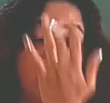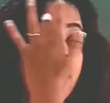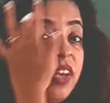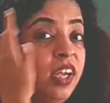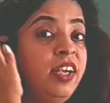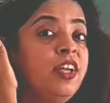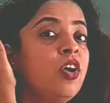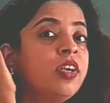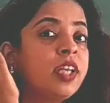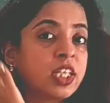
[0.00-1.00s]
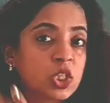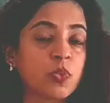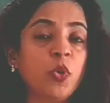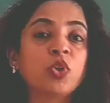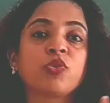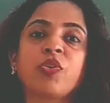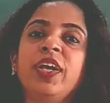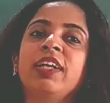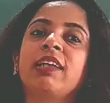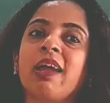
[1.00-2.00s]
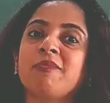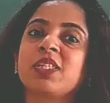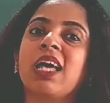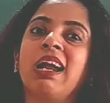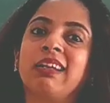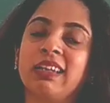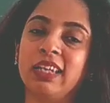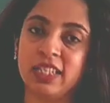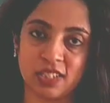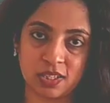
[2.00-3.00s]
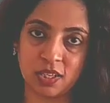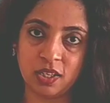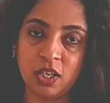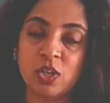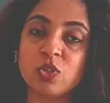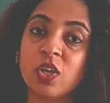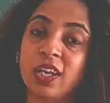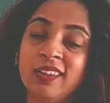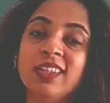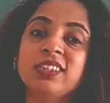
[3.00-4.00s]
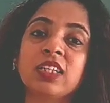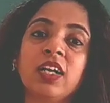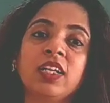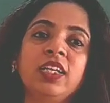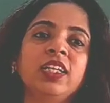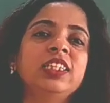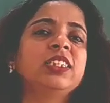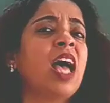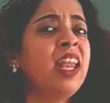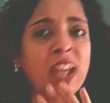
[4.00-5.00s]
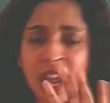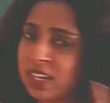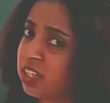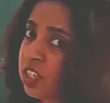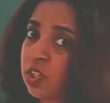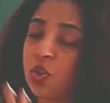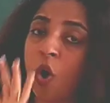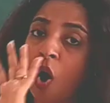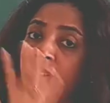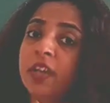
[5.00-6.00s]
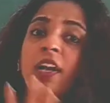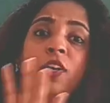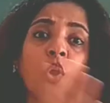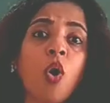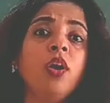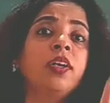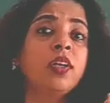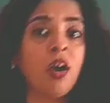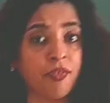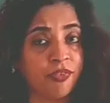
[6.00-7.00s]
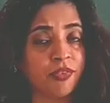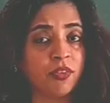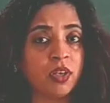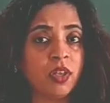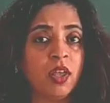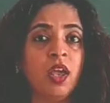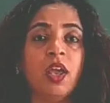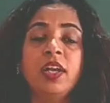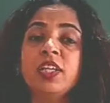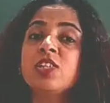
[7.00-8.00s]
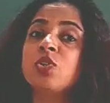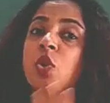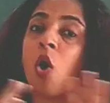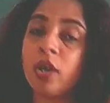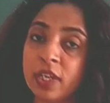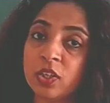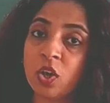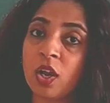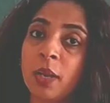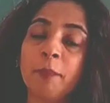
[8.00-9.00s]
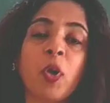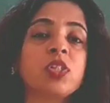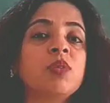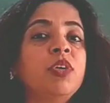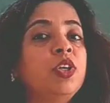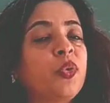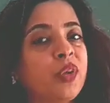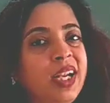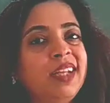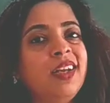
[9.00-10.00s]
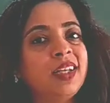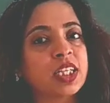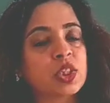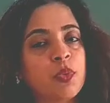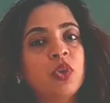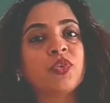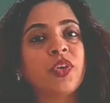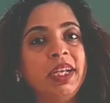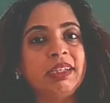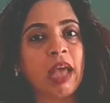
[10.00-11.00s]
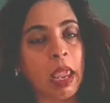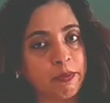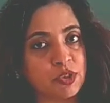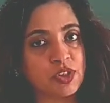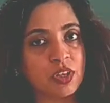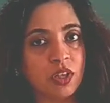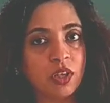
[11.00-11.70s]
Read your textbook 3 times at least. So in this 30 days, and it's not at all tough. It is not at all impossible to read the textbook 3 times.